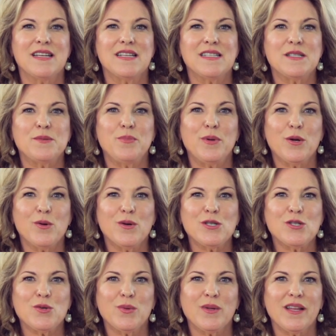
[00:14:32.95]

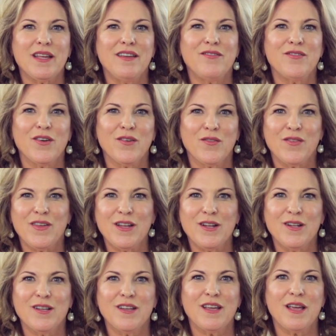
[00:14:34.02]
spiritually
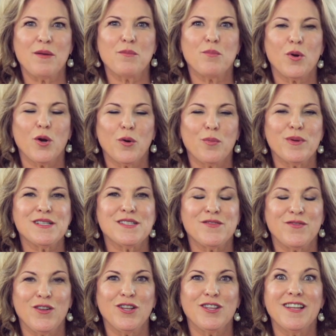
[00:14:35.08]
fulfilled and
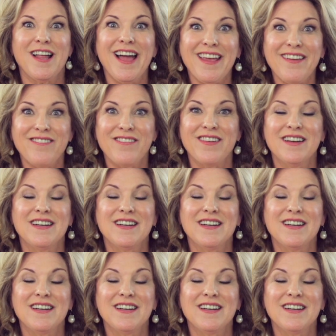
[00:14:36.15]
purposeful life.